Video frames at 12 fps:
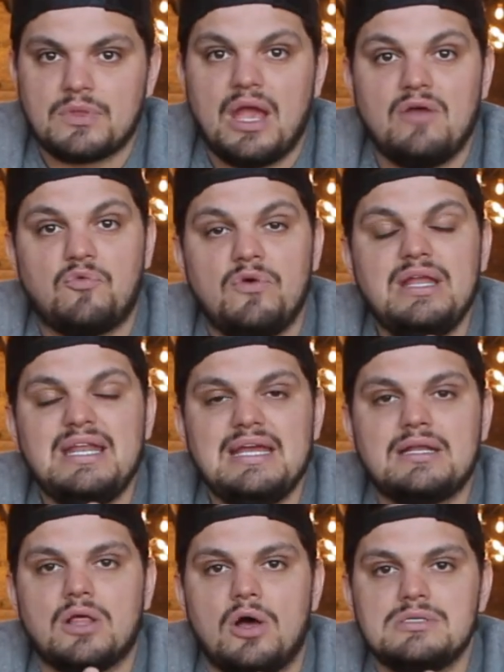If we
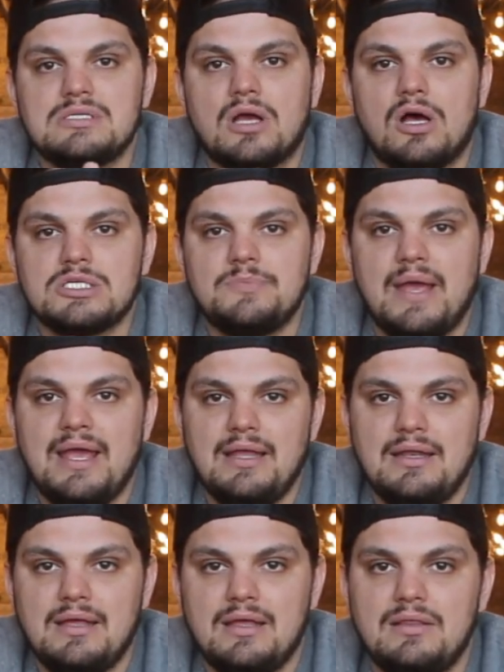need closing costs
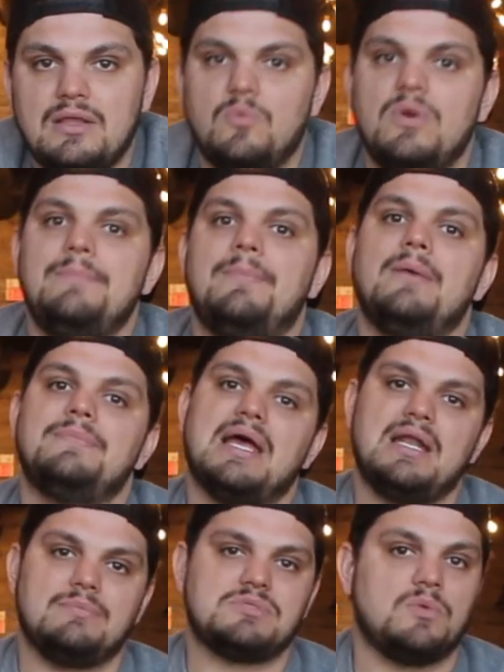paid, then we'd bump
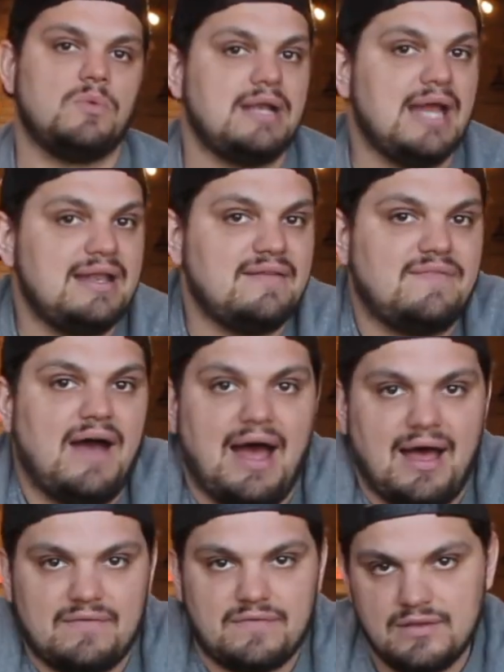that up to
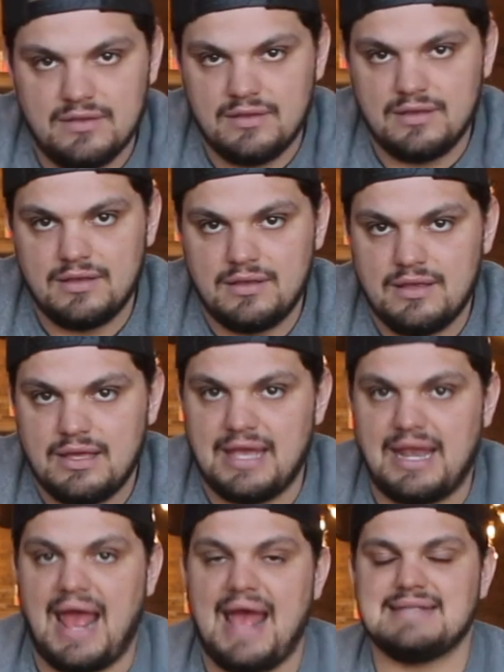195
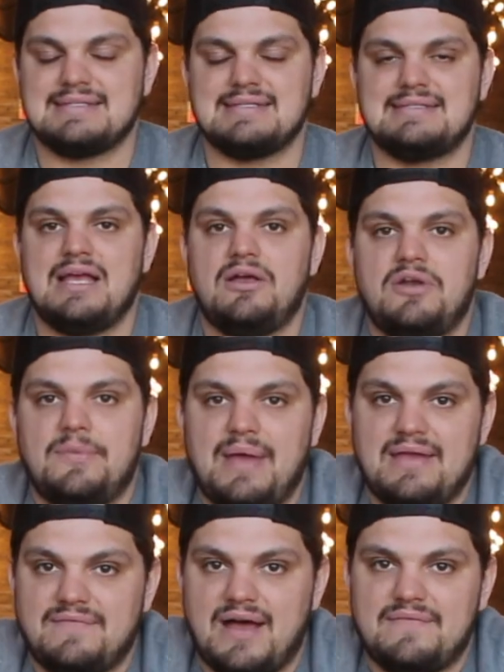and ask the seller to
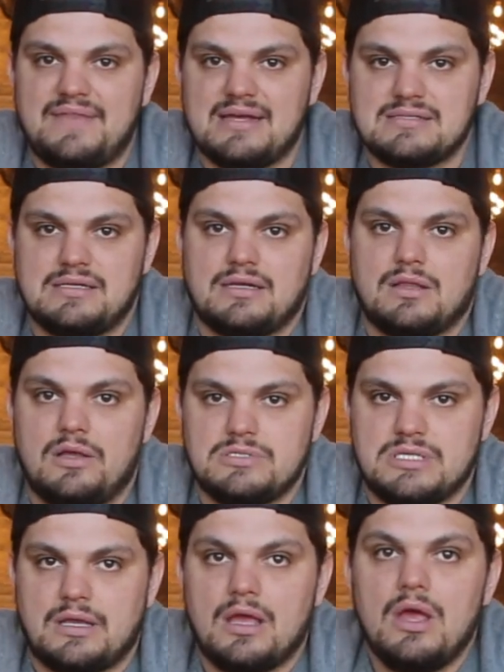pay $5,000 in
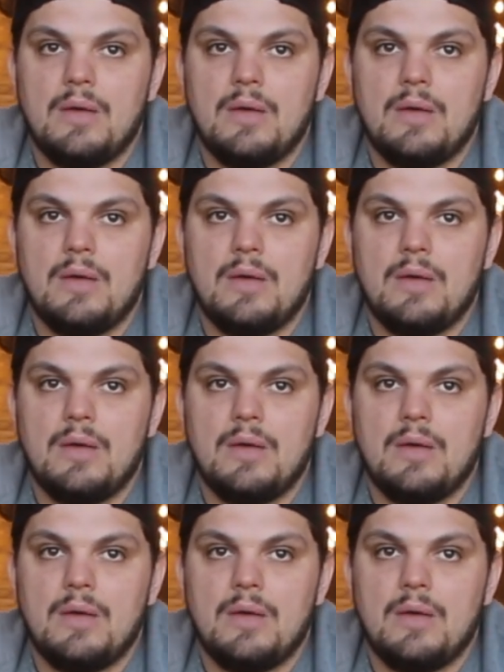closing.